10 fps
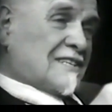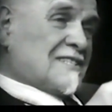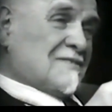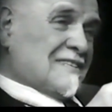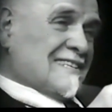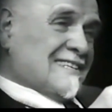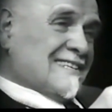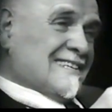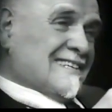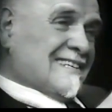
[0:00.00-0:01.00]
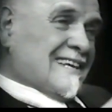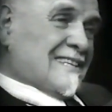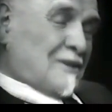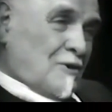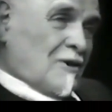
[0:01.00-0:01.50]
aggressivity
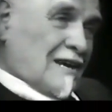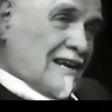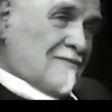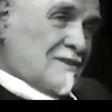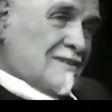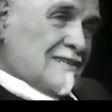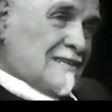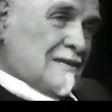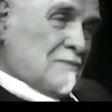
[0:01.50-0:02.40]
and lower level,